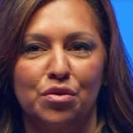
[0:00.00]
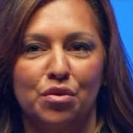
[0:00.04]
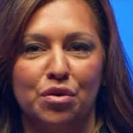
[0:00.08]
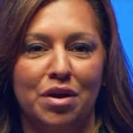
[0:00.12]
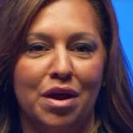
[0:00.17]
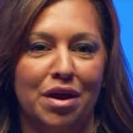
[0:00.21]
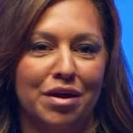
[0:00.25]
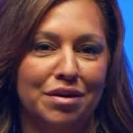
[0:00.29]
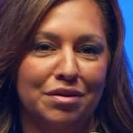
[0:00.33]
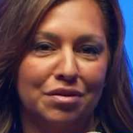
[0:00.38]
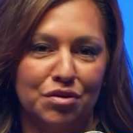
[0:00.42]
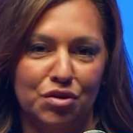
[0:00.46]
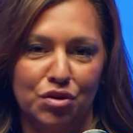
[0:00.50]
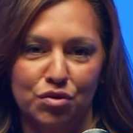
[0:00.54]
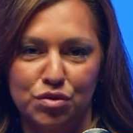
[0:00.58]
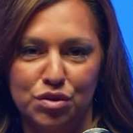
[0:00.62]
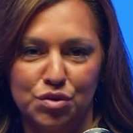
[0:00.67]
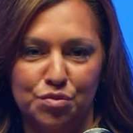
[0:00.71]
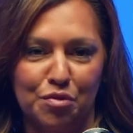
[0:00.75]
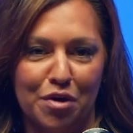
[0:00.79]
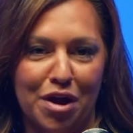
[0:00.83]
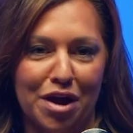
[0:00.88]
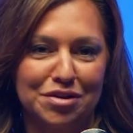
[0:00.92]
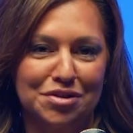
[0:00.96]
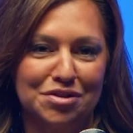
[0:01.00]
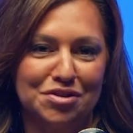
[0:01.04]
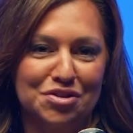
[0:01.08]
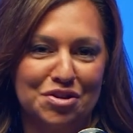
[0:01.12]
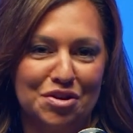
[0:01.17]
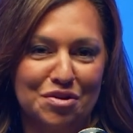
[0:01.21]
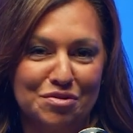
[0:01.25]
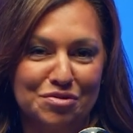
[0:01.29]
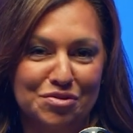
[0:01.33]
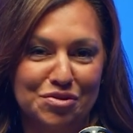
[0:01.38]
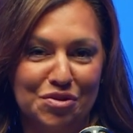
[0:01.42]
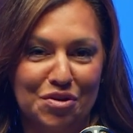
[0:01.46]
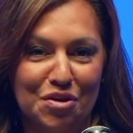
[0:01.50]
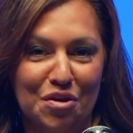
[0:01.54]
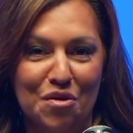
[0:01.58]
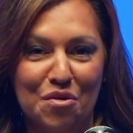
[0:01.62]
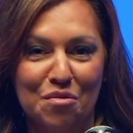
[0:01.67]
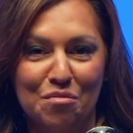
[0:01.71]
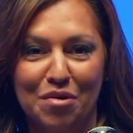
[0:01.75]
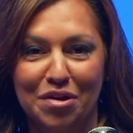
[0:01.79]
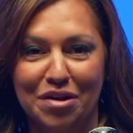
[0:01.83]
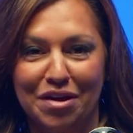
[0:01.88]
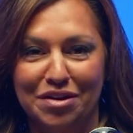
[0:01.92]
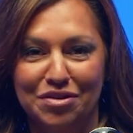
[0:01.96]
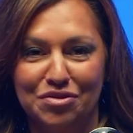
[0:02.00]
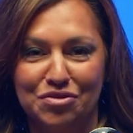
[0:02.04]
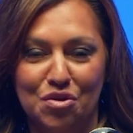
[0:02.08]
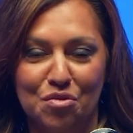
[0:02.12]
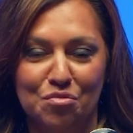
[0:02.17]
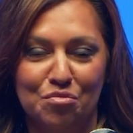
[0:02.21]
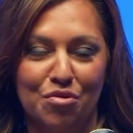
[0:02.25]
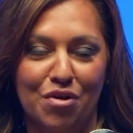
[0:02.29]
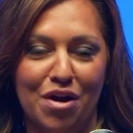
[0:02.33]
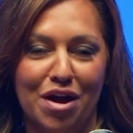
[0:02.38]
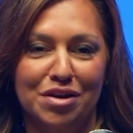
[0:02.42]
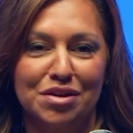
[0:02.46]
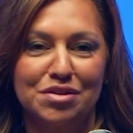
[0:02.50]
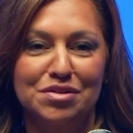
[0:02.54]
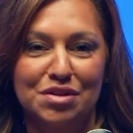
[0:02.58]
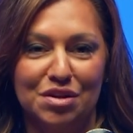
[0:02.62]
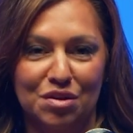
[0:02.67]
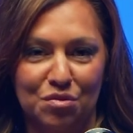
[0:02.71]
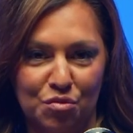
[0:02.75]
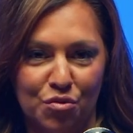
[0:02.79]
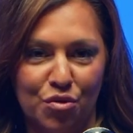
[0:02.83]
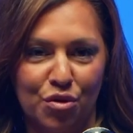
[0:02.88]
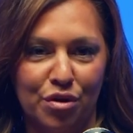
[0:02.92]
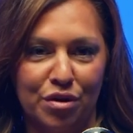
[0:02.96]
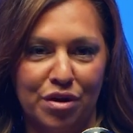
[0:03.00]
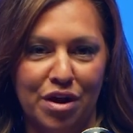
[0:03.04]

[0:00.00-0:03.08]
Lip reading: and I used to practice years ago, but I don't practice anymore.